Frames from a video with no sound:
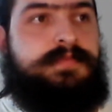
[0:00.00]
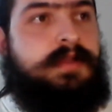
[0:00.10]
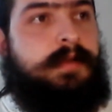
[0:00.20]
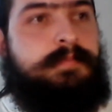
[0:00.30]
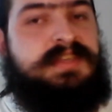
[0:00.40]

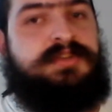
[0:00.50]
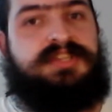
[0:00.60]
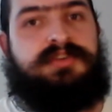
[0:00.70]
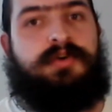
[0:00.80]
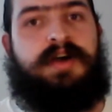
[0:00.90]

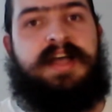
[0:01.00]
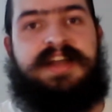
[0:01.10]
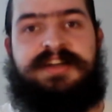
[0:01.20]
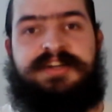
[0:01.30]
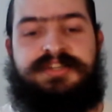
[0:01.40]
musical
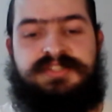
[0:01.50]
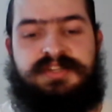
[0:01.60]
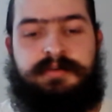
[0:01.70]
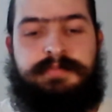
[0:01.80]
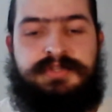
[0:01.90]
editors
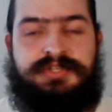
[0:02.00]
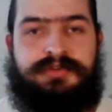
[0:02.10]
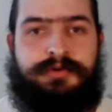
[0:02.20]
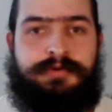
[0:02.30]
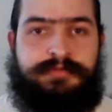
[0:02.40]
or
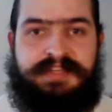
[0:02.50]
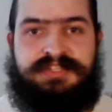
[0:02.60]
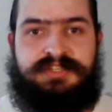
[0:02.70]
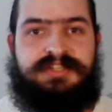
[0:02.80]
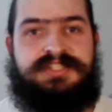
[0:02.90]
musical fixers